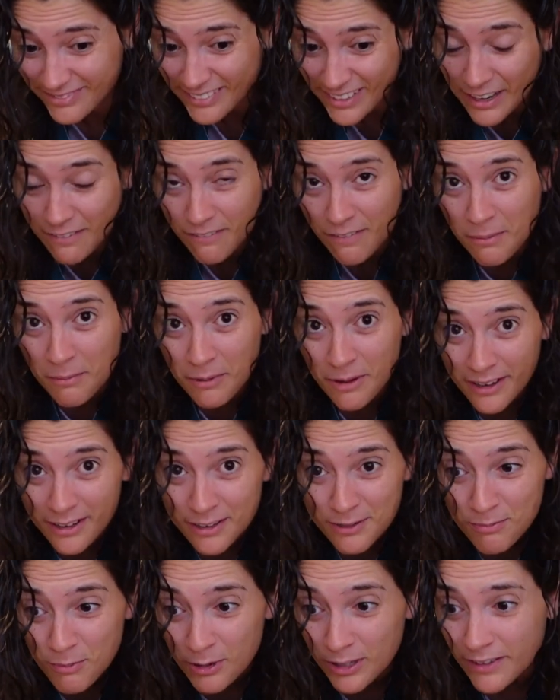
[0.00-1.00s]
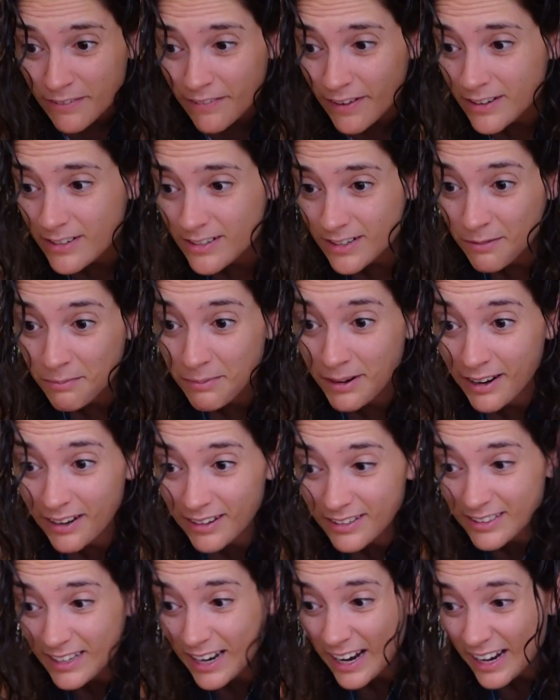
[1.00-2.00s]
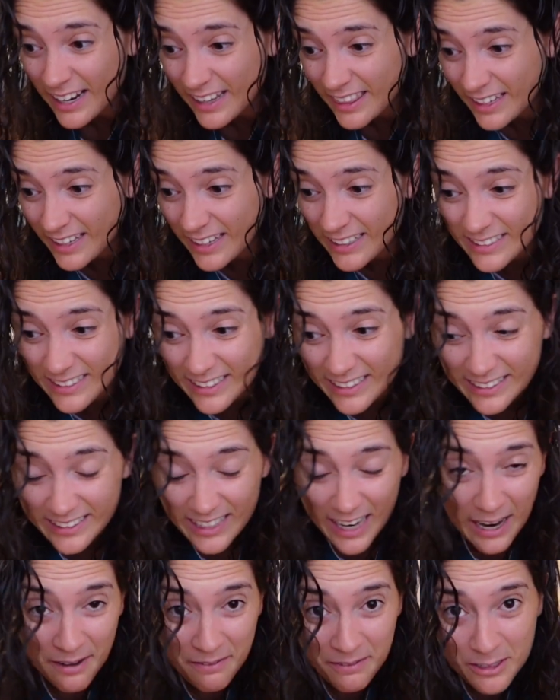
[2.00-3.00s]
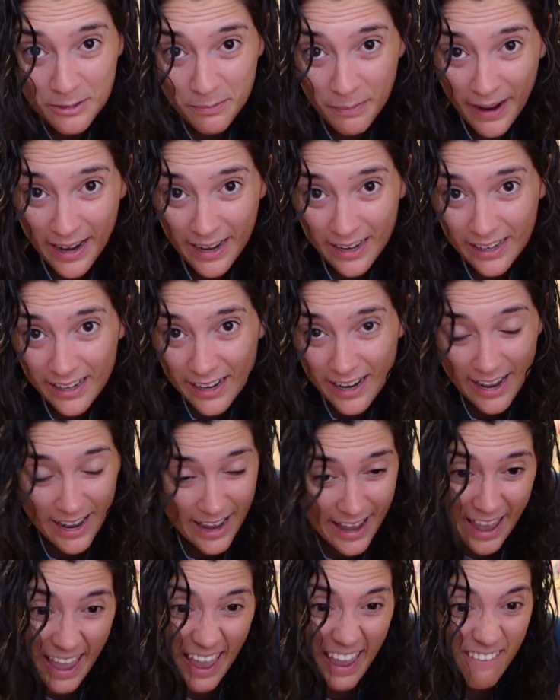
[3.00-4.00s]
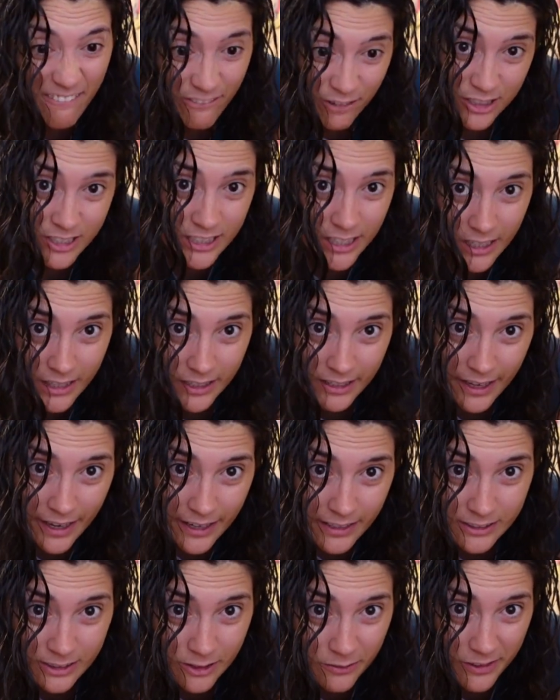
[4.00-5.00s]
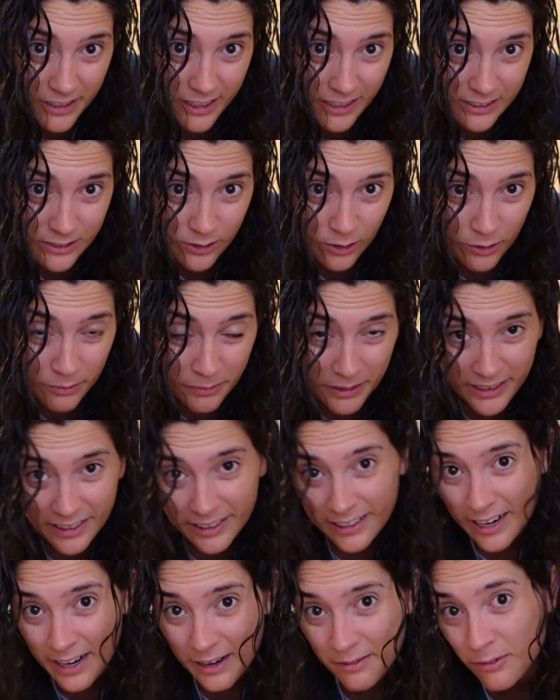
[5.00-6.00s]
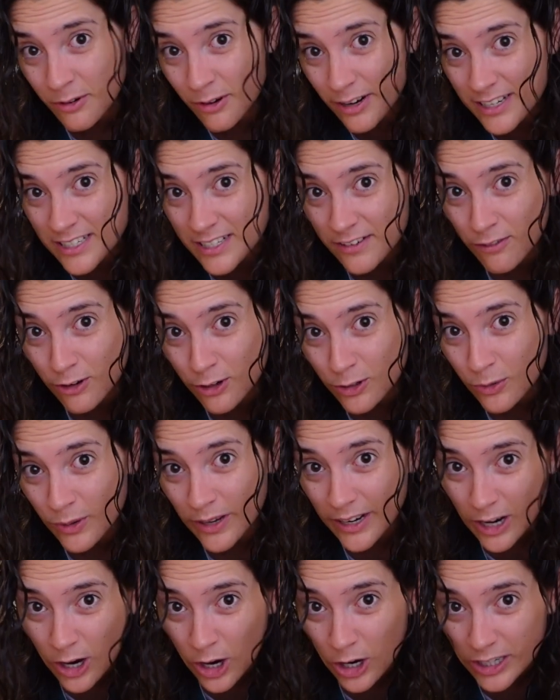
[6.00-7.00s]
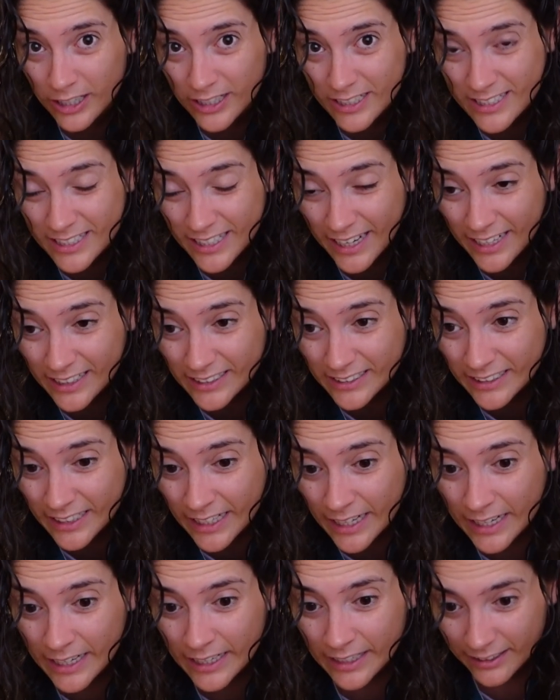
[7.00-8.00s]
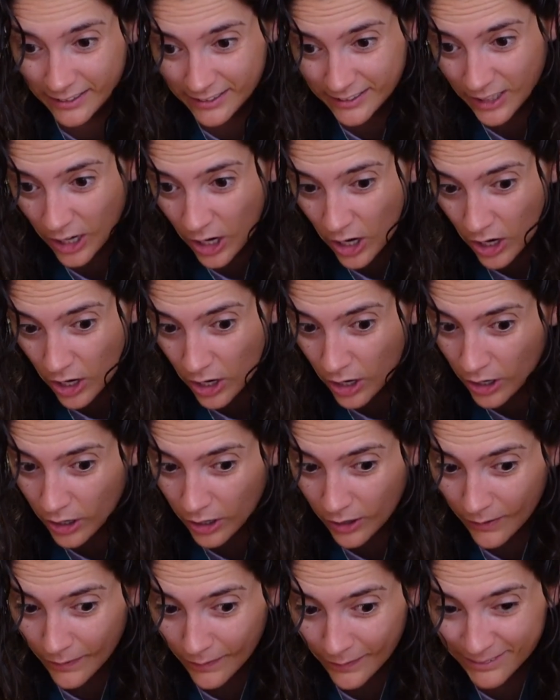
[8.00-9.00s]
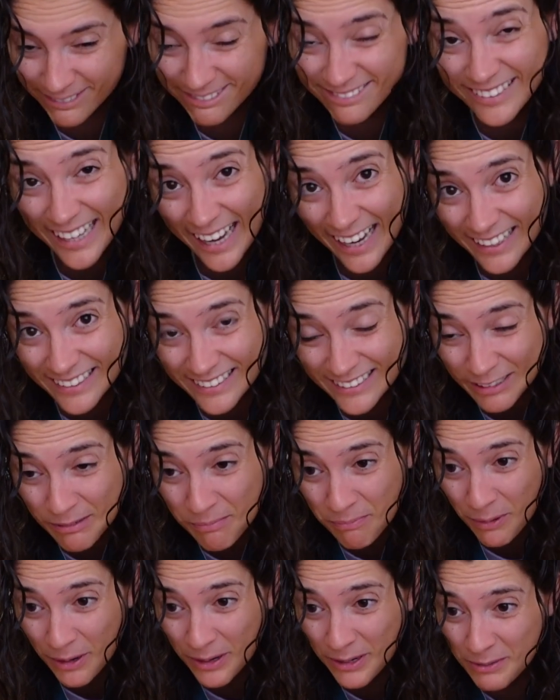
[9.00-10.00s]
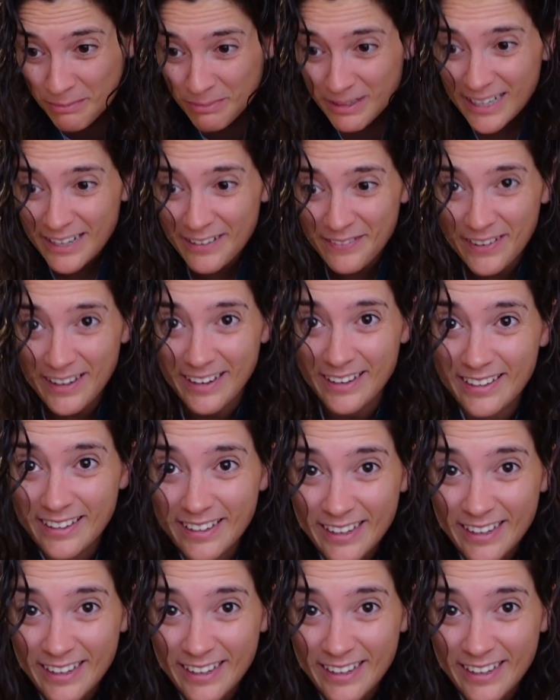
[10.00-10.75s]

if I'm honest, motivation, because I think since I'm in Spain, every single day someone has told me that I'm crazy for doing all these things. So yeah, at some point you believe it.